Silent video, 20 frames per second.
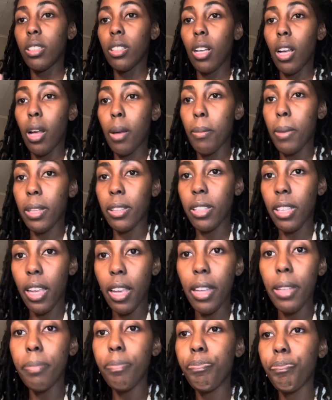um, at the
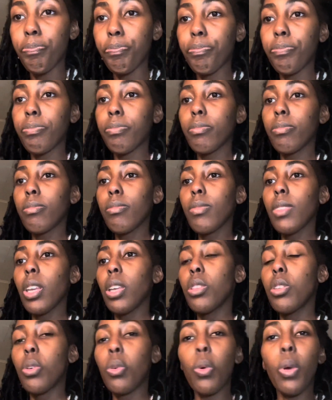end.
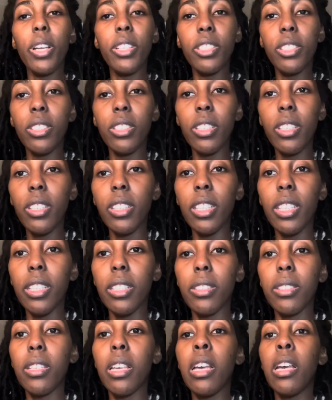The question
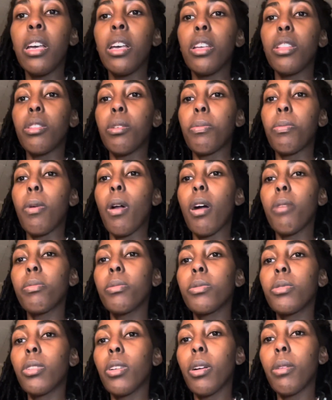is the
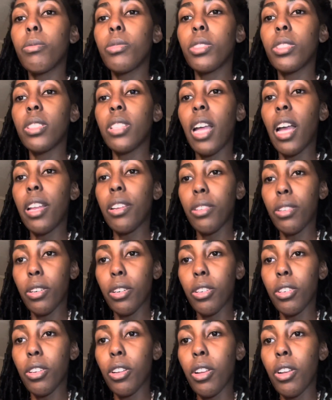problem comes
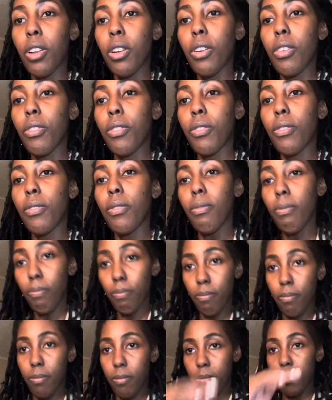standard
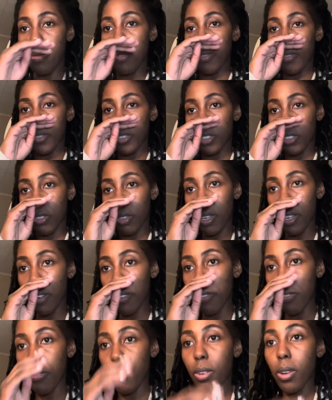straight
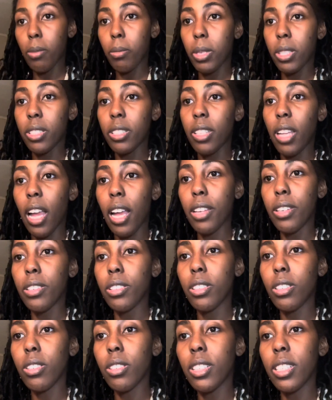from a
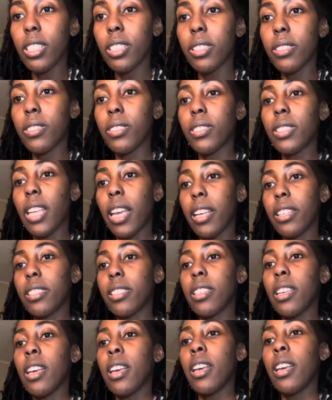standardness
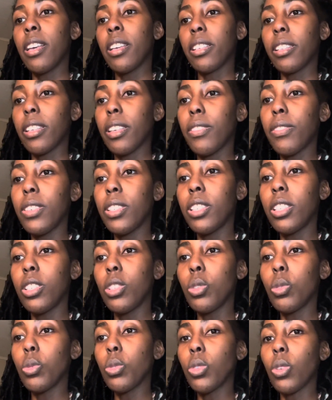test given
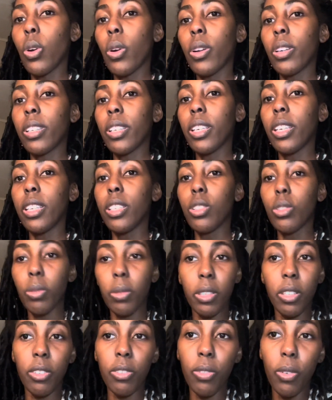in New York in
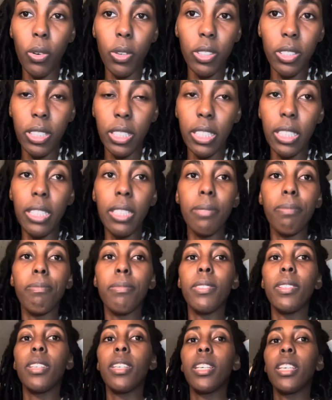2014.
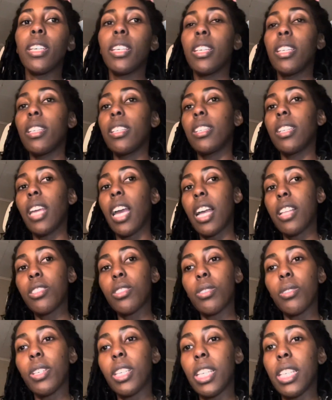The
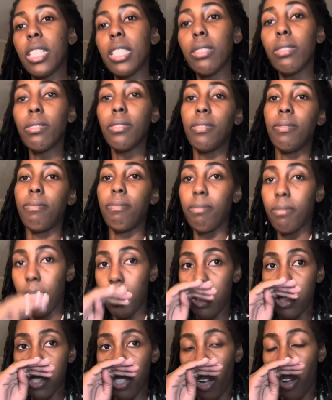answer is
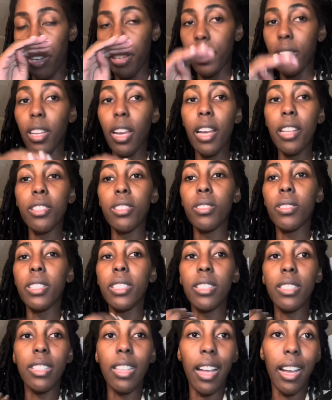sorry, the answer is
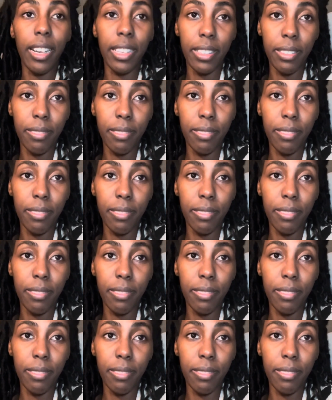9.